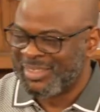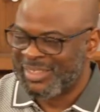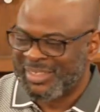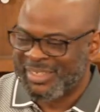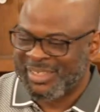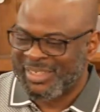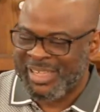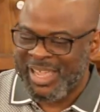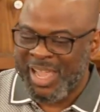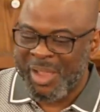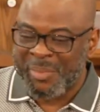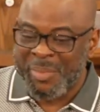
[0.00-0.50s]

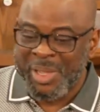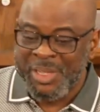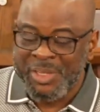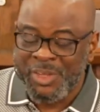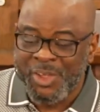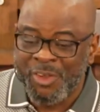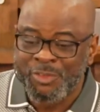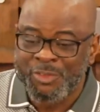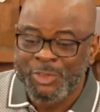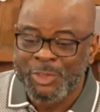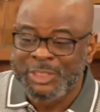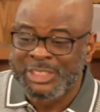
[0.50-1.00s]
How many of
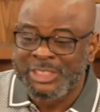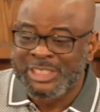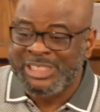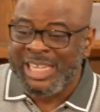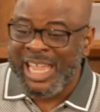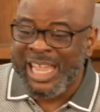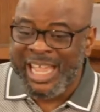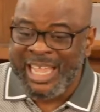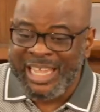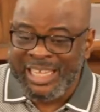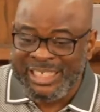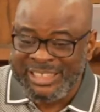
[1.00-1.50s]
you
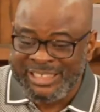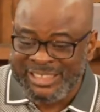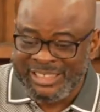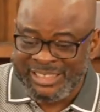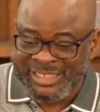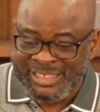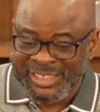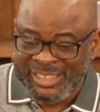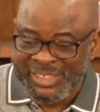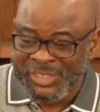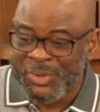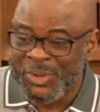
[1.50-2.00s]
charge
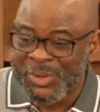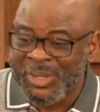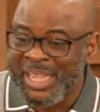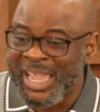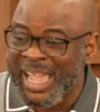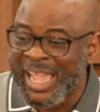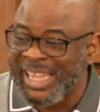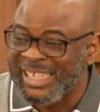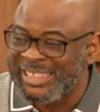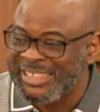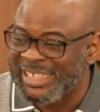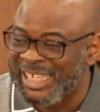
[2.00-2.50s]
your
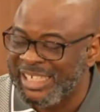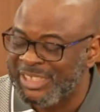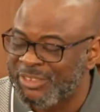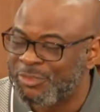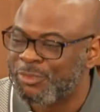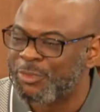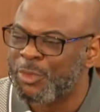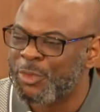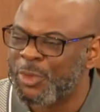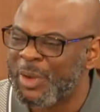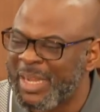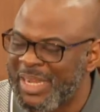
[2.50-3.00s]
gadget
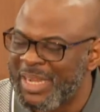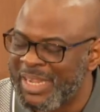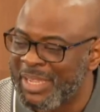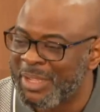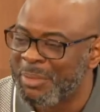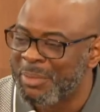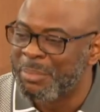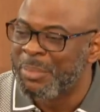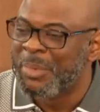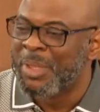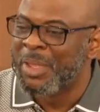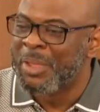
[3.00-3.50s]
fully
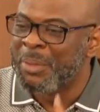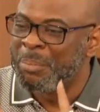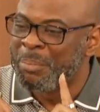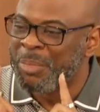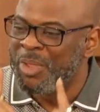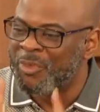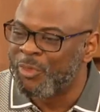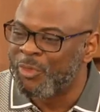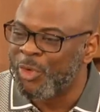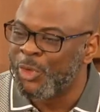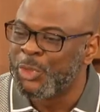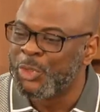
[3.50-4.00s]

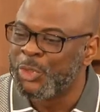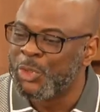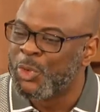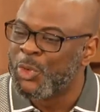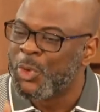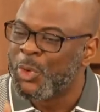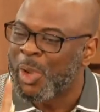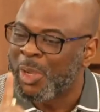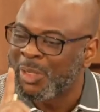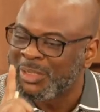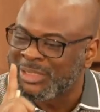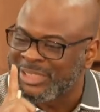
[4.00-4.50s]
before you
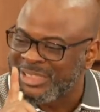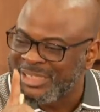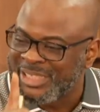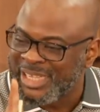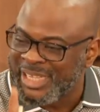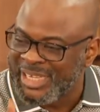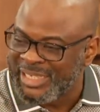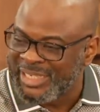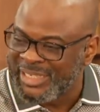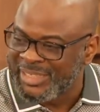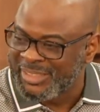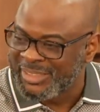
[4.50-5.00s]
go out daily?